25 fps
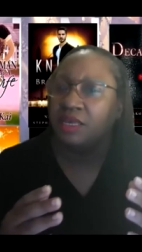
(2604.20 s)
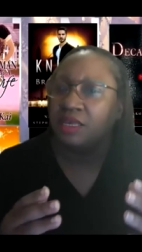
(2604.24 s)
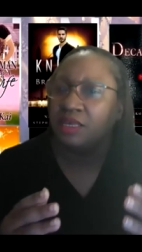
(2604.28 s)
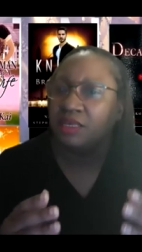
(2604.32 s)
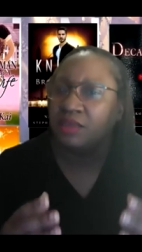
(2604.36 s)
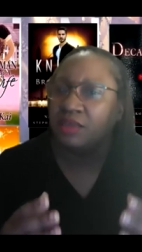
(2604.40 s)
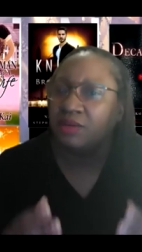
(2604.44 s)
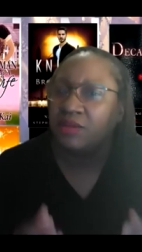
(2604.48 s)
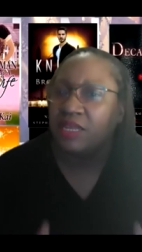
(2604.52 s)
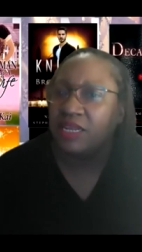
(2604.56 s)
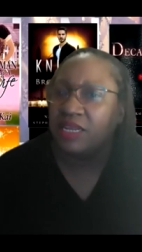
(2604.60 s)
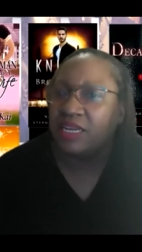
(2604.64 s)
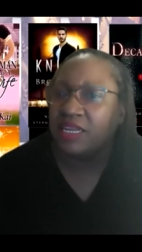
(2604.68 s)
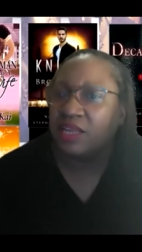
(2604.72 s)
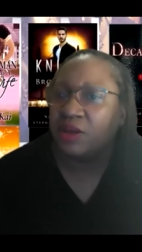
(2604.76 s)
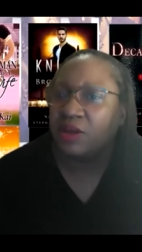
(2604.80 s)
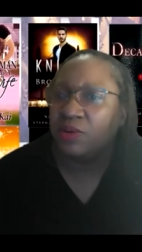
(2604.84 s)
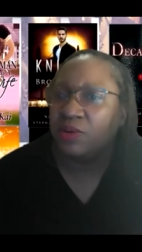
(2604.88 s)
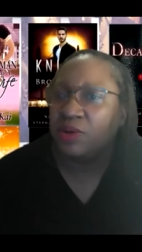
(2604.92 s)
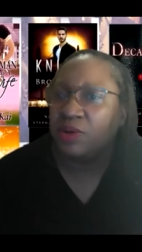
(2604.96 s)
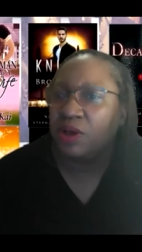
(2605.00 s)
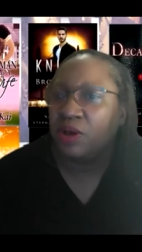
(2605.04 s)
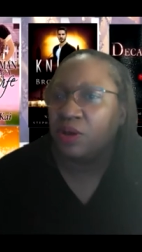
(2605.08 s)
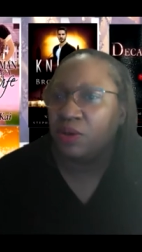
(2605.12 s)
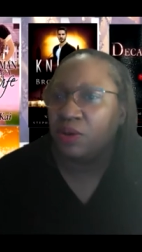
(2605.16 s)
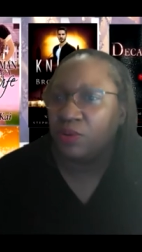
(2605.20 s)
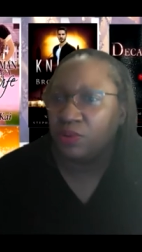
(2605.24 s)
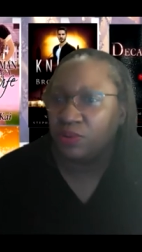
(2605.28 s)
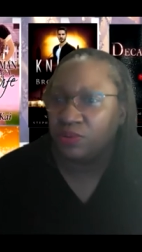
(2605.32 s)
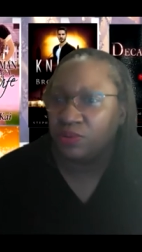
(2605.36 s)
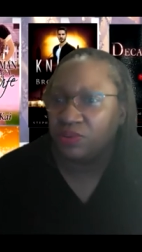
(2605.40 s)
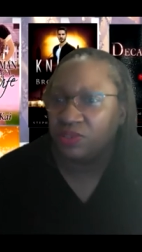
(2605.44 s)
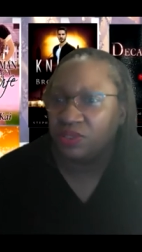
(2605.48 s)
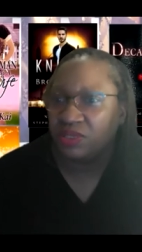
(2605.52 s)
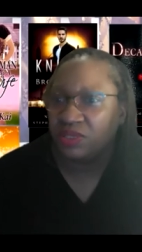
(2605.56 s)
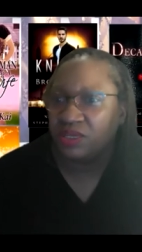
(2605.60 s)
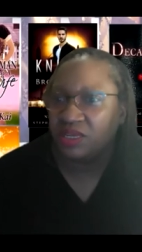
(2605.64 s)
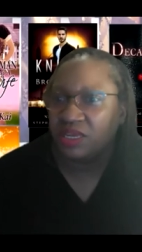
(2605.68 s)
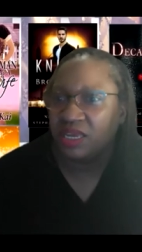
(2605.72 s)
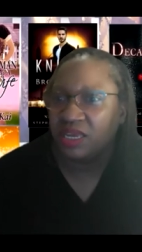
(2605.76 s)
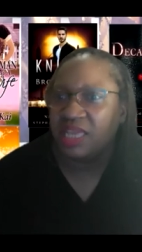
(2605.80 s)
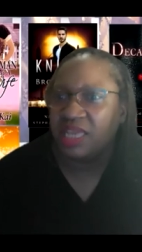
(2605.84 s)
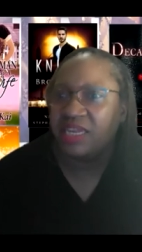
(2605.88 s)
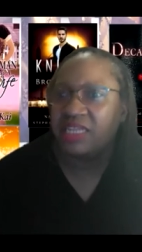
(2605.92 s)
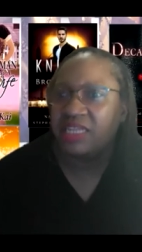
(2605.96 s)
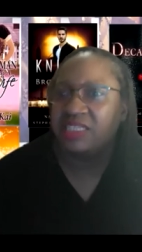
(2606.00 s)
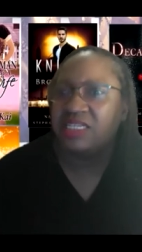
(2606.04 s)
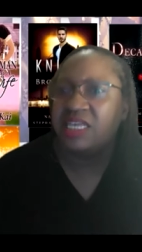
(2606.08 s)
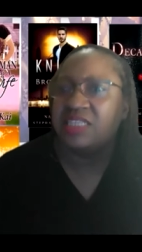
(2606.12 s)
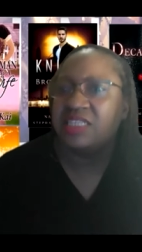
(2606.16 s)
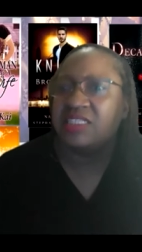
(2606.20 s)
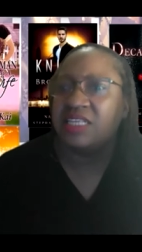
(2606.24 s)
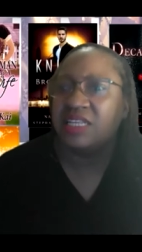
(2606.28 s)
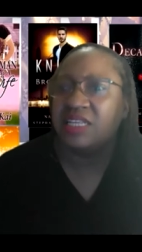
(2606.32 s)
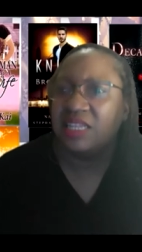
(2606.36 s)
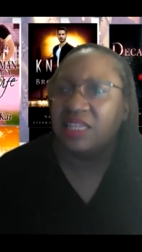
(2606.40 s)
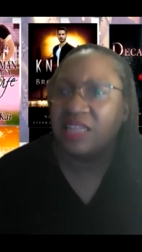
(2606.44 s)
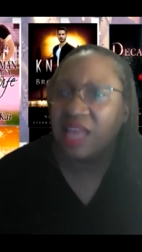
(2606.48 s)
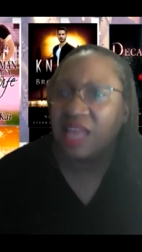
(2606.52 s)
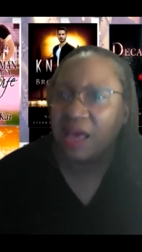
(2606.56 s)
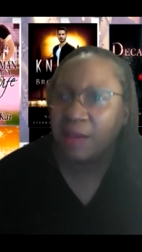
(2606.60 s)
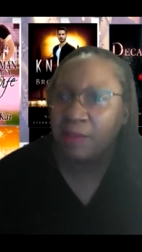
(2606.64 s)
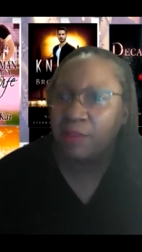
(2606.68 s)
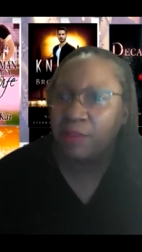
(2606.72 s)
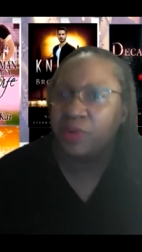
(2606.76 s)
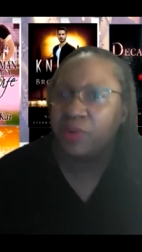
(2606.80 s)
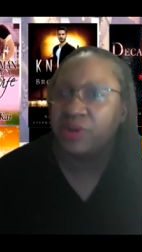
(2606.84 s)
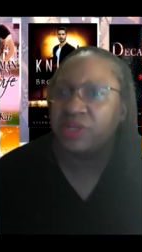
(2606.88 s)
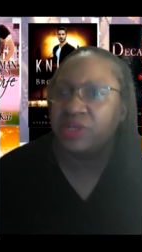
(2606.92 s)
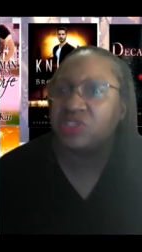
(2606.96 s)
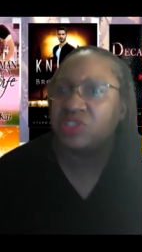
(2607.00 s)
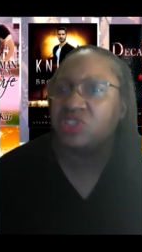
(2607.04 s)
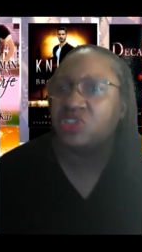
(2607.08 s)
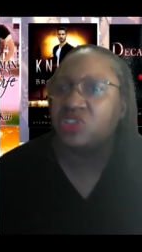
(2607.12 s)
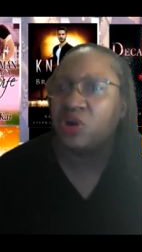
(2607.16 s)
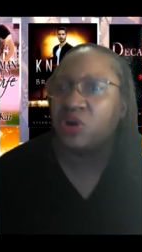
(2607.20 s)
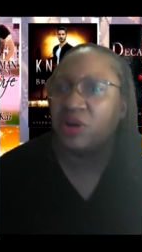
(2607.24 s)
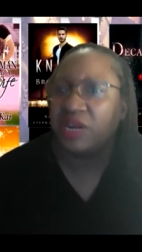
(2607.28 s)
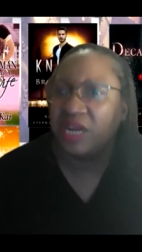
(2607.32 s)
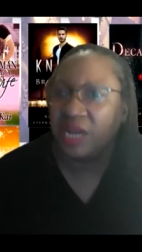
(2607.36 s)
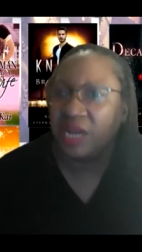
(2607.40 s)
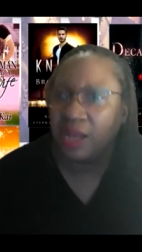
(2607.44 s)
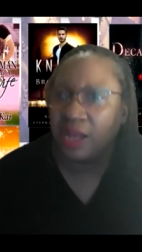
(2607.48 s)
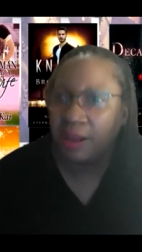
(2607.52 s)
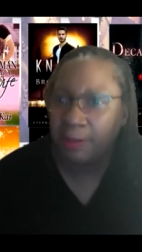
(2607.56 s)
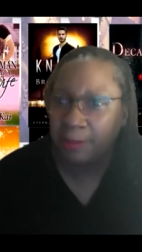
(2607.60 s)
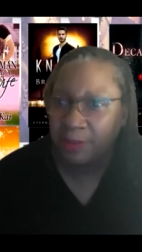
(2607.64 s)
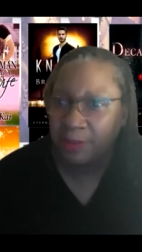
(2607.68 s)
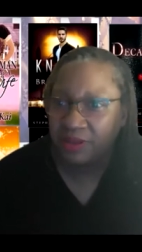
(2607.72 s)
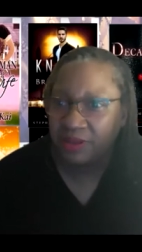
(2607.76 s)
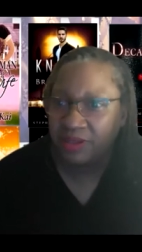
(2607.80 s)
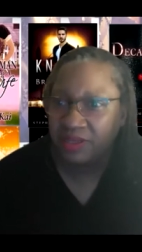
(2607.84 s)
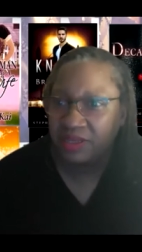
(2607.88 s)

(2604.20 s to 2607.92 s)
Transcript: You let it go cold and it takes a lot more to start it up.